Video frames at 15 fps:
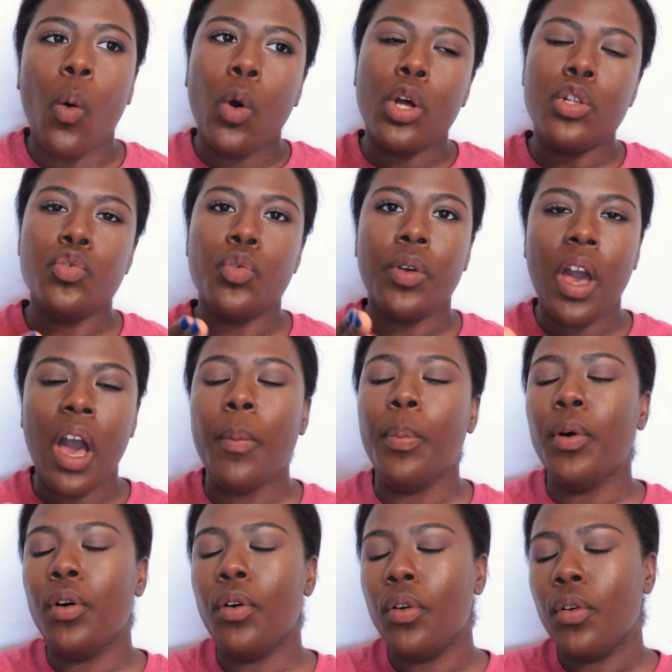Or I'll do a
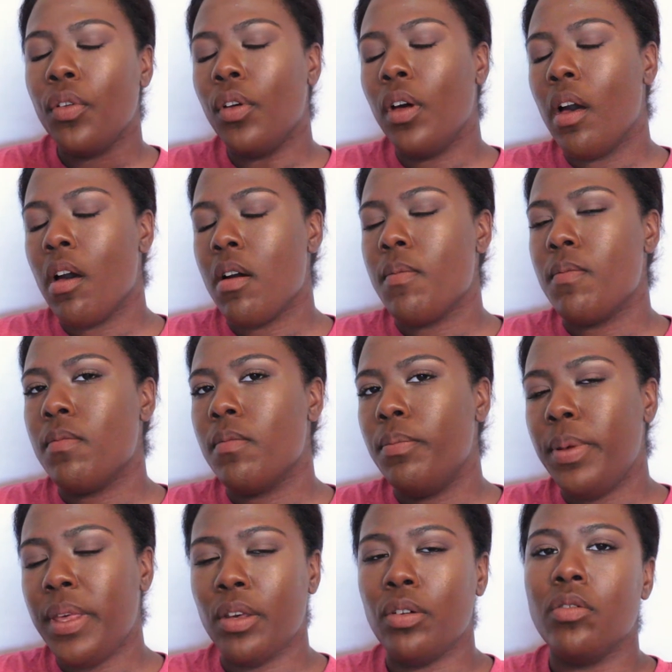couple
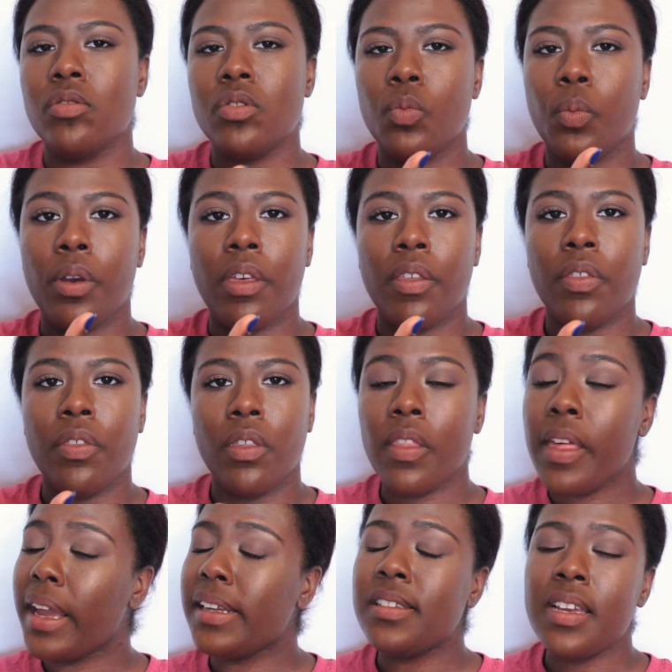peels with
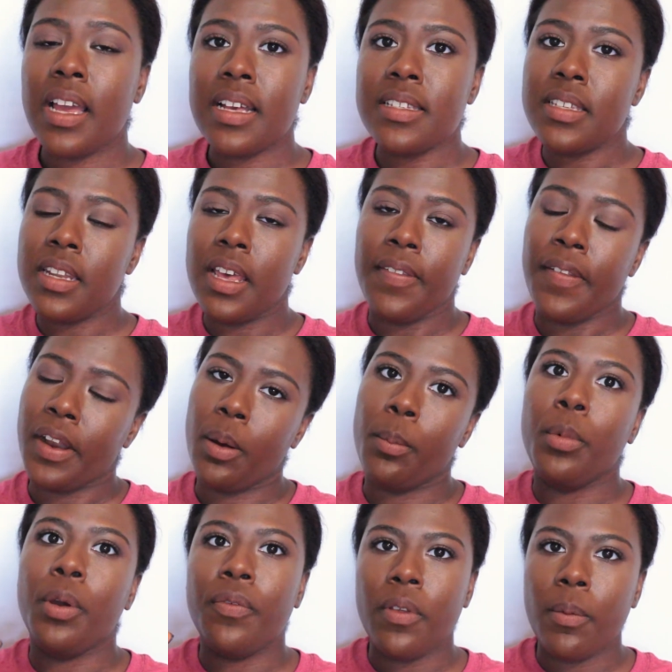lactic acid and then
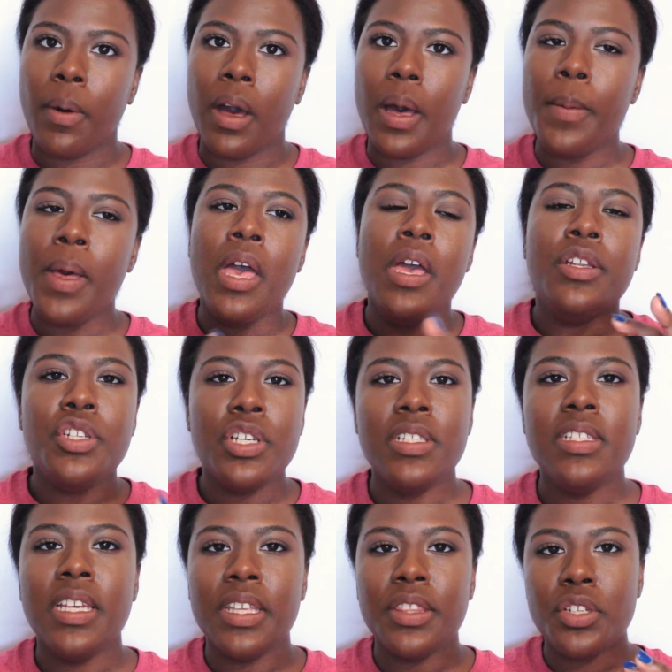I'll move them up
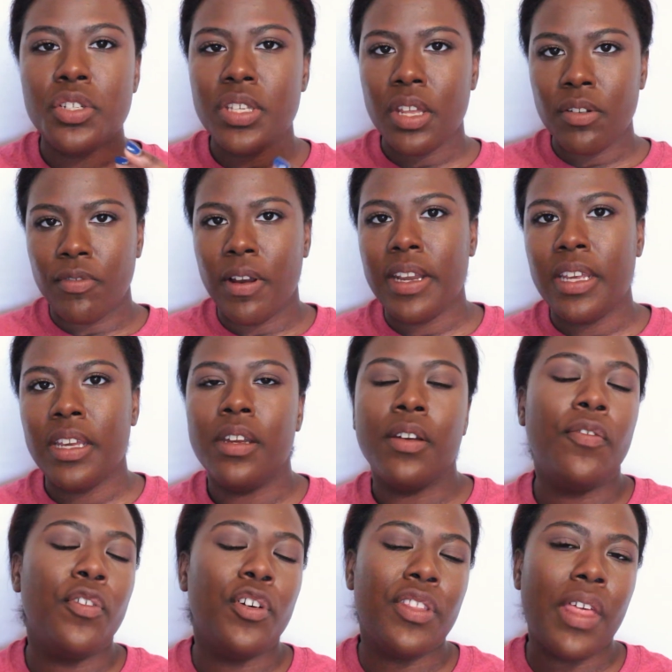just to get their skin
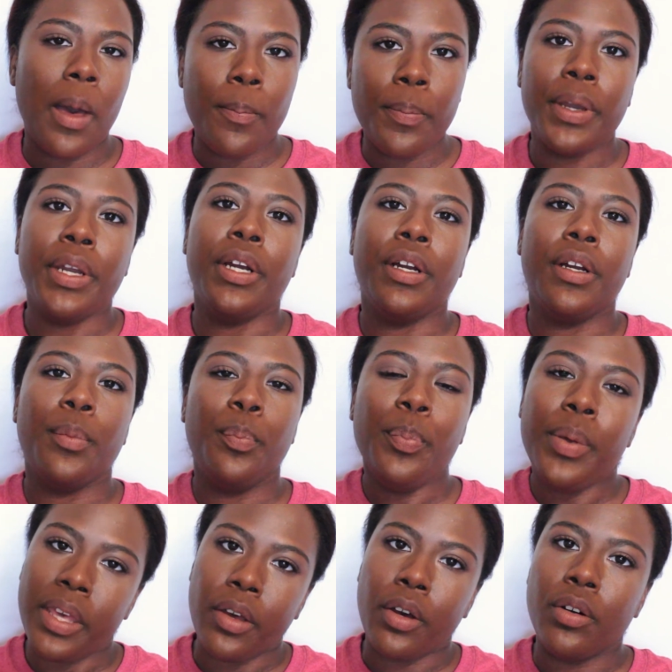ready for that bigger
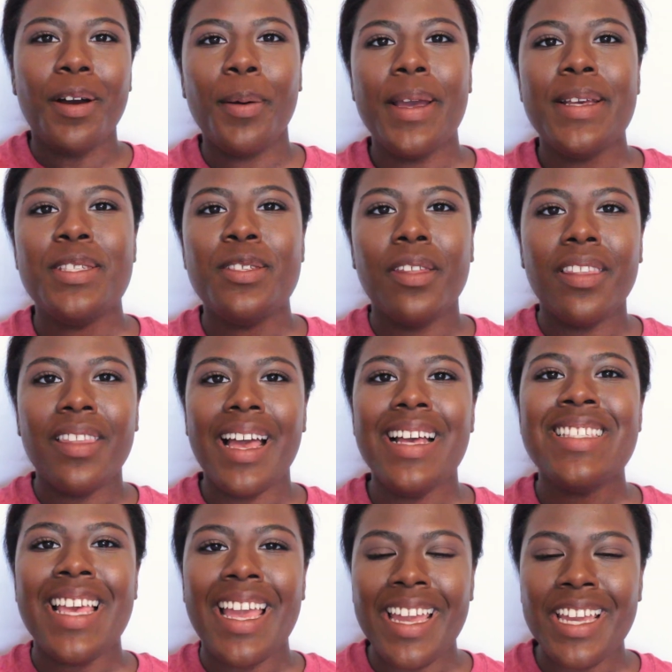peel. Okay, so the
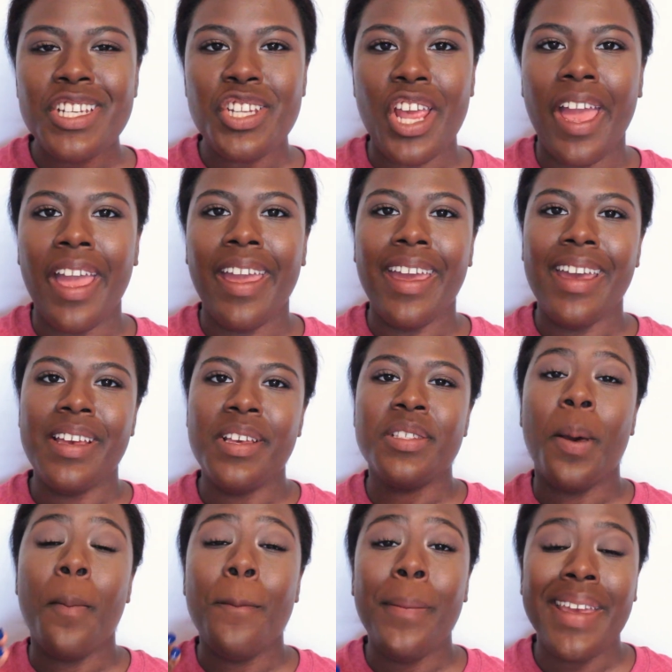last AHA
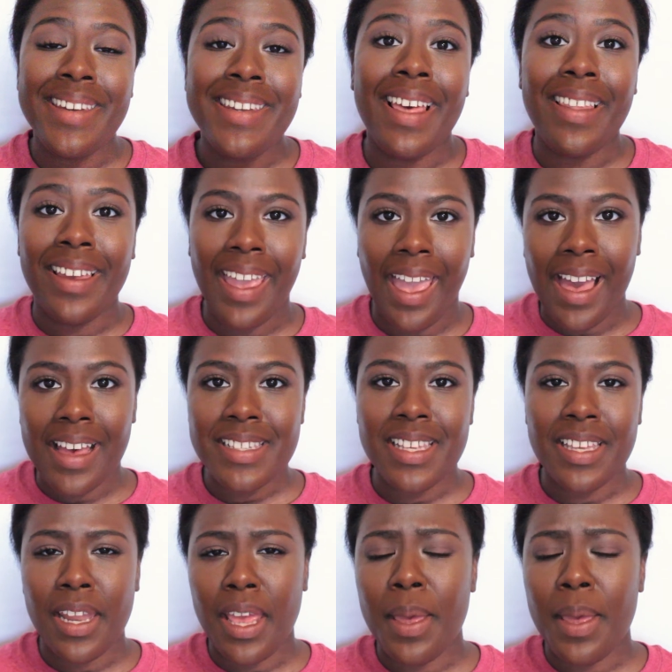is mandelic acid.